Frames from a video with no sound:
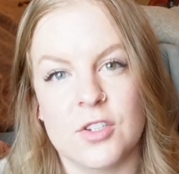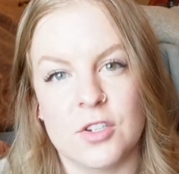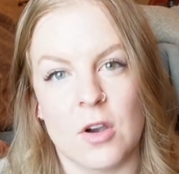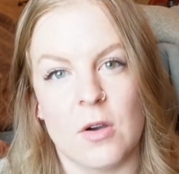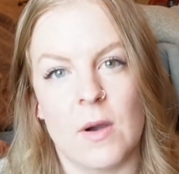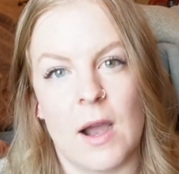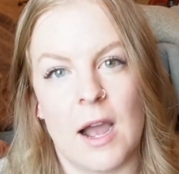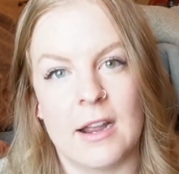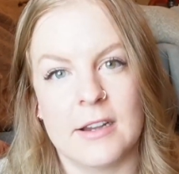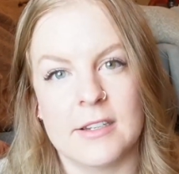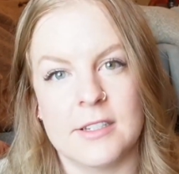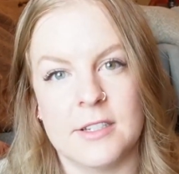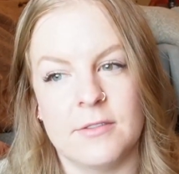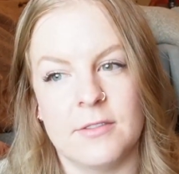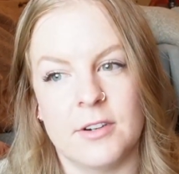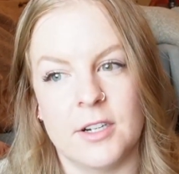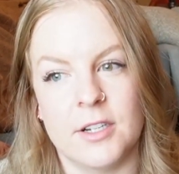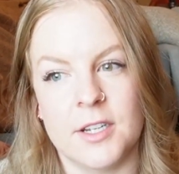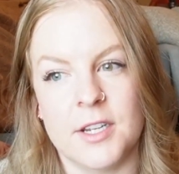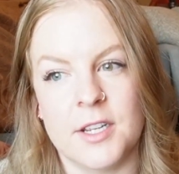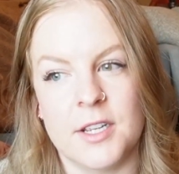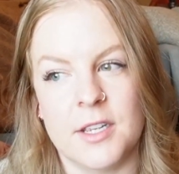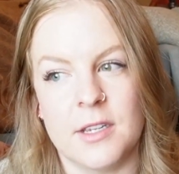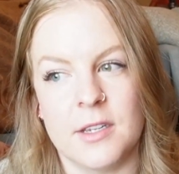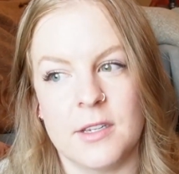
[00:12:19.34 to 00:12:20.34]
active on
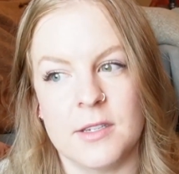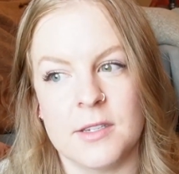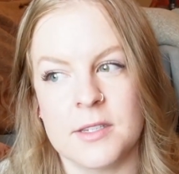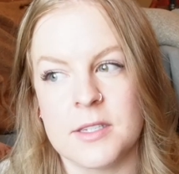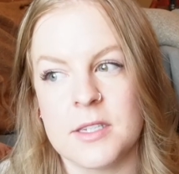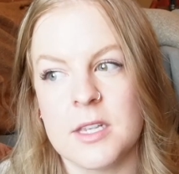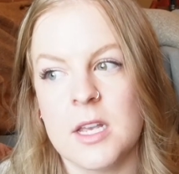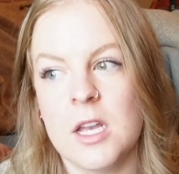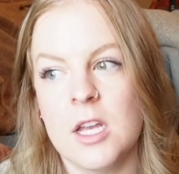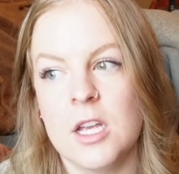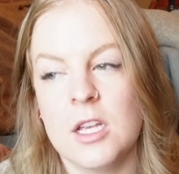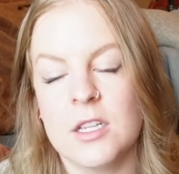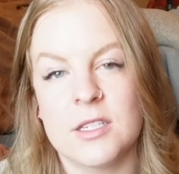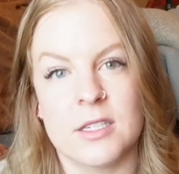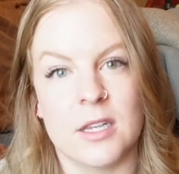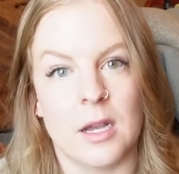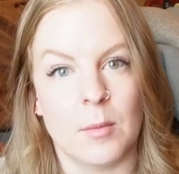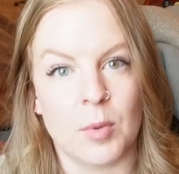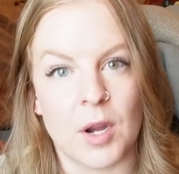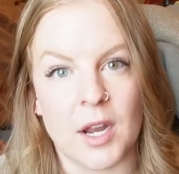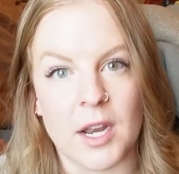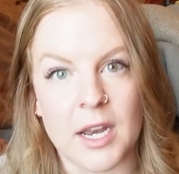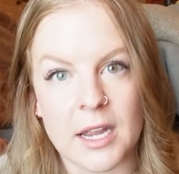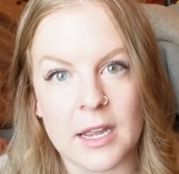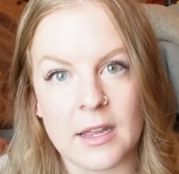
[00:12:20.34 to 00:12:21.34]
his
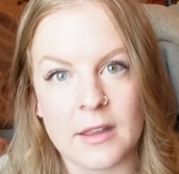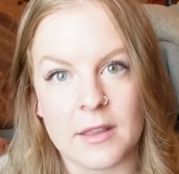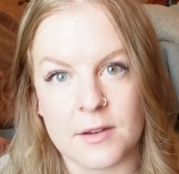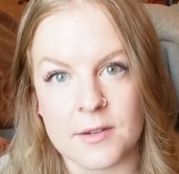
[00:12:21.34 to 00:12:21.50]
subreddit.